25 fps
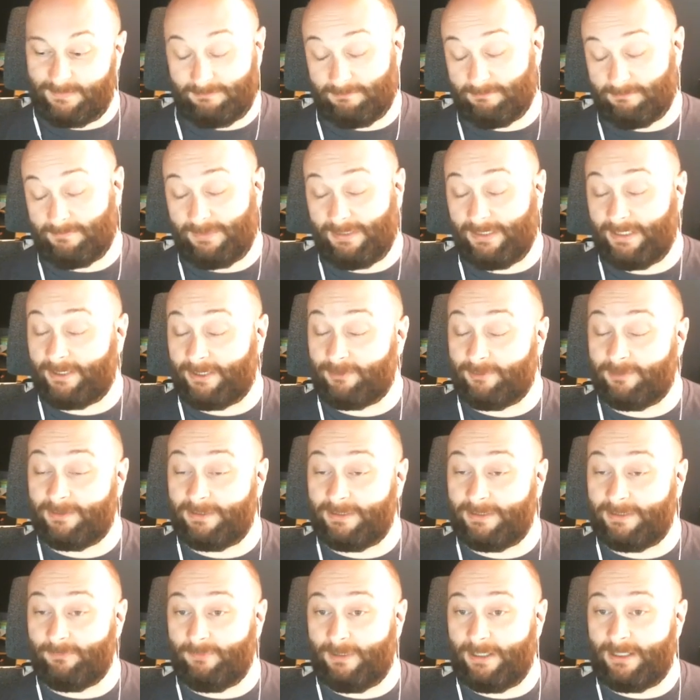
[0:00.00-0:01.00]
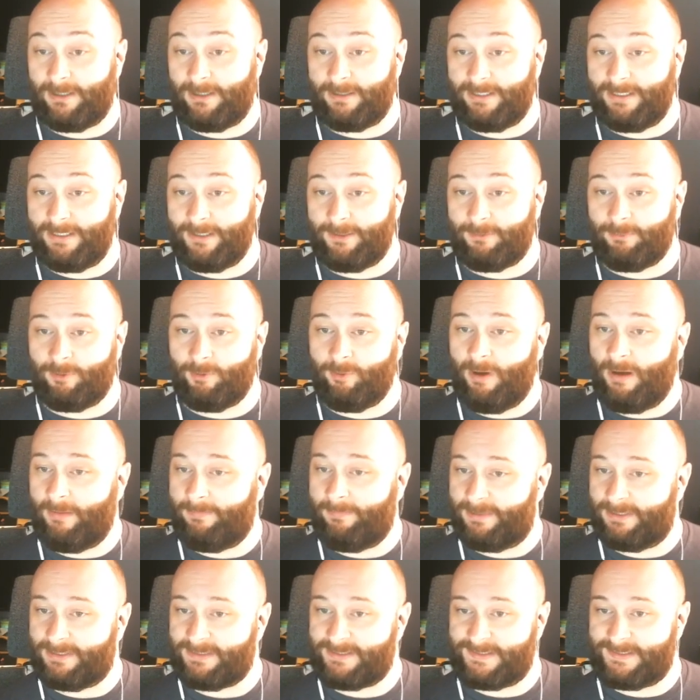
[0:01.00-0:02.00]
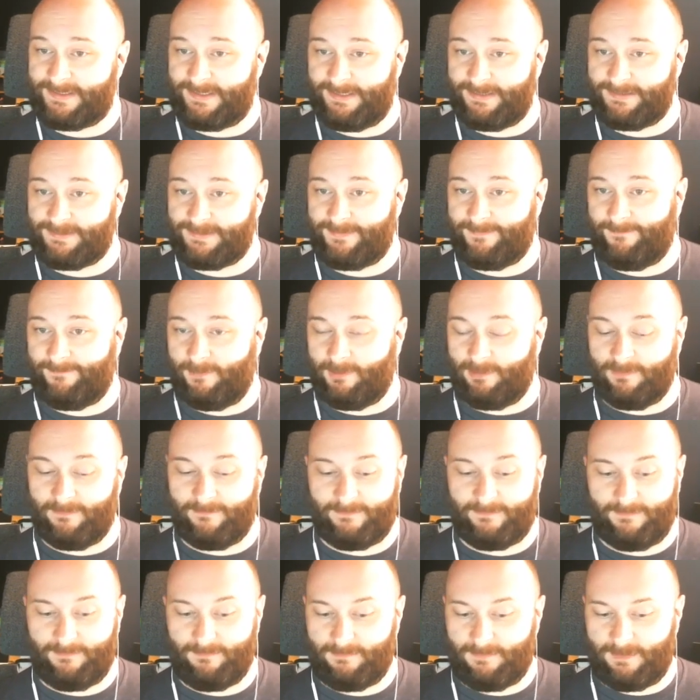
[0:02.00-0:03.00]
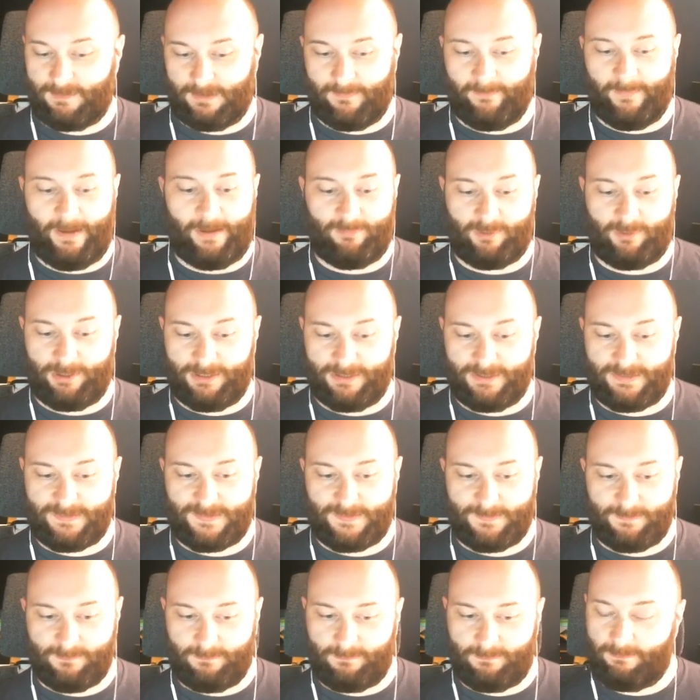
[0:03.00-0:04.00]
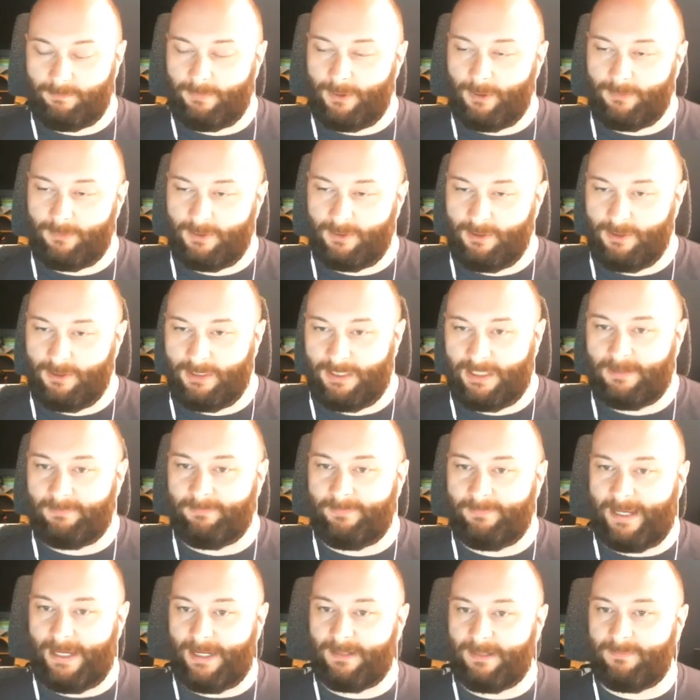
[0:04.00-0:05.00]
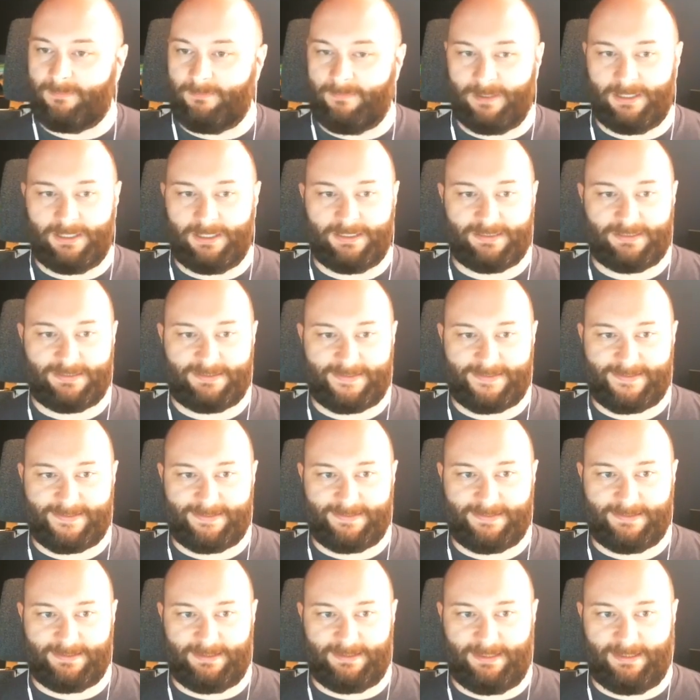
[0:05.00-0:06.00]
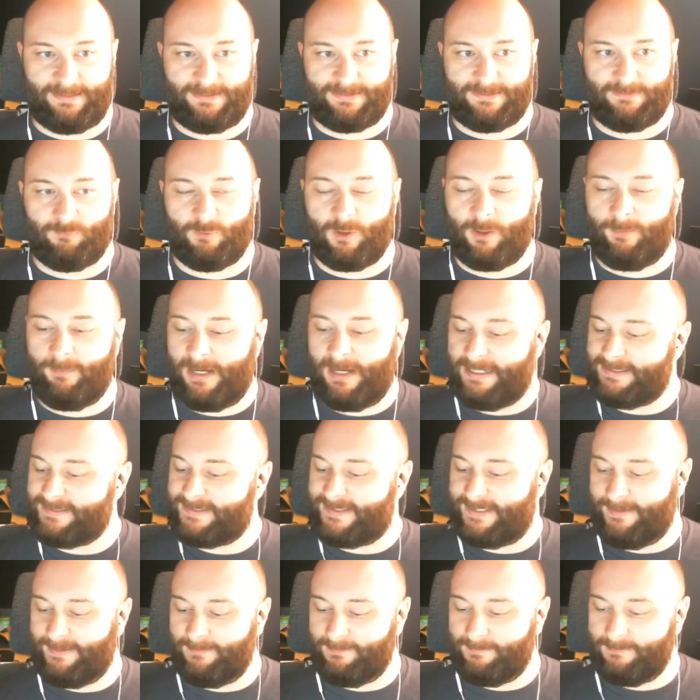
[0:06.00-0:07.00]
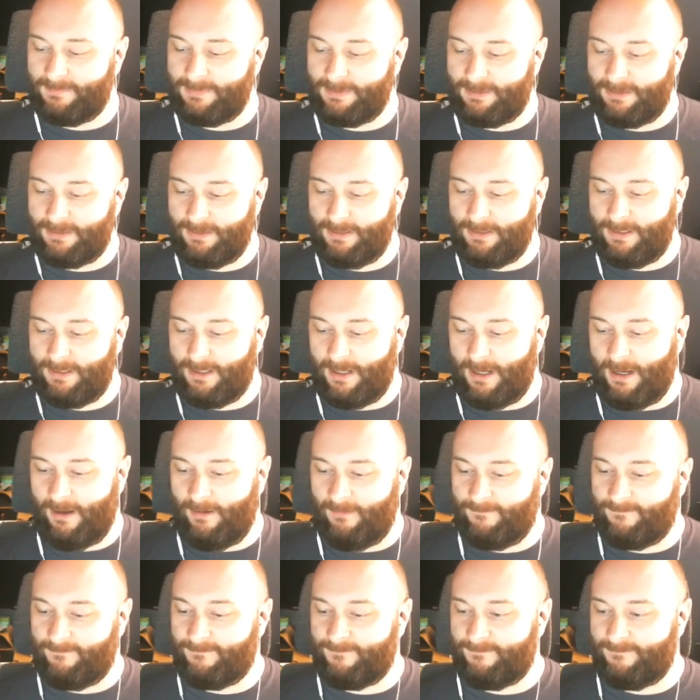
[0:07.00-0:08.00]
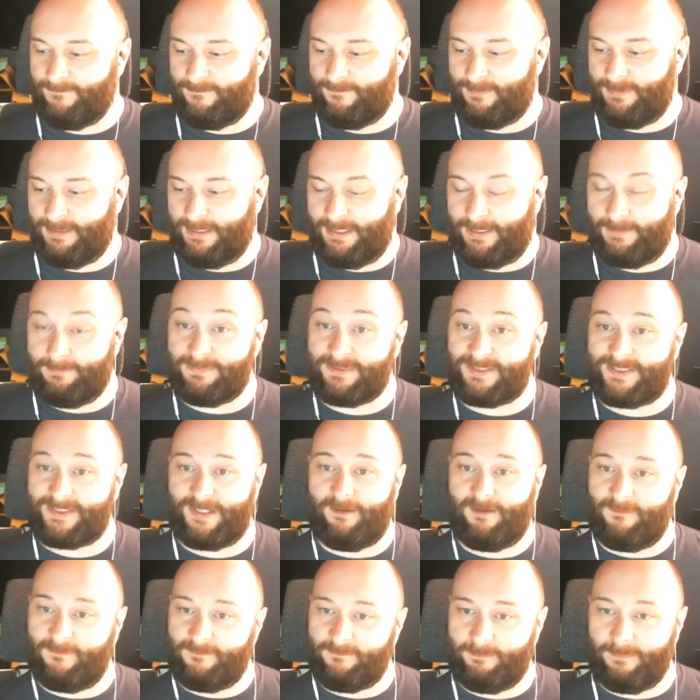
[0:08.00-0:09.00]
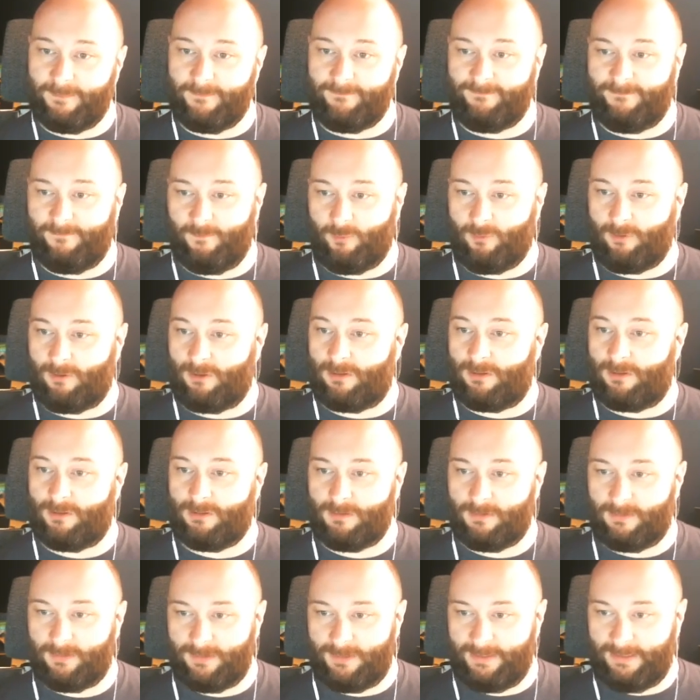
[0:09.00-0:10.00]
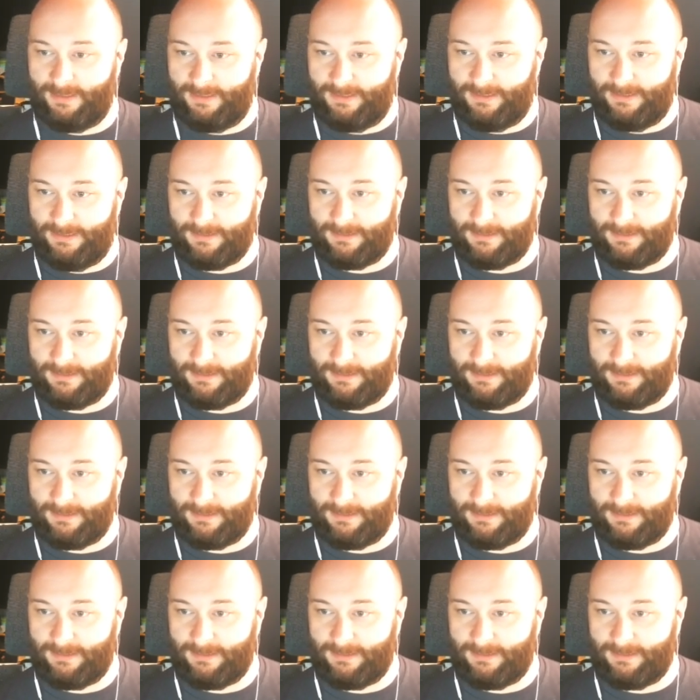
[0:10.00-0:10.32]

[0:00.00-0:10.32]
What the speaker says: literally where he grew up. It's full of the memories, both good and bad, but it reminds him of himself before the